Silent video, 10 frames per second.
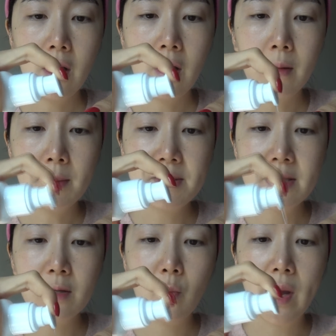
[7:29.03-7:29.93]
I'm
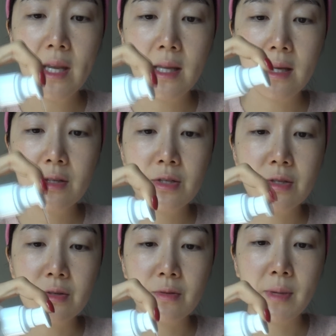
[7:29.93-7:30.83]
still waiting
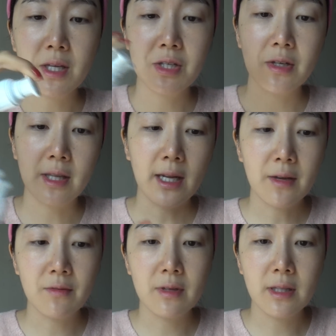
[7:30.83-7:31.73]
to make sure that I
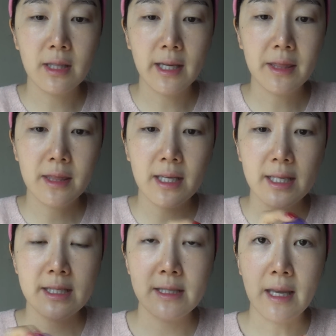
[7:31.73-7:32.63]
really like
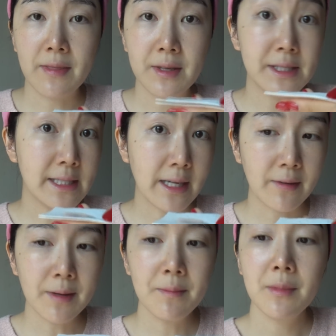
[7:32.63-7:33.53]
this and the
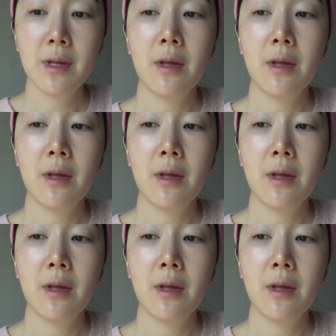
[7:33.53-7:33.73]
serum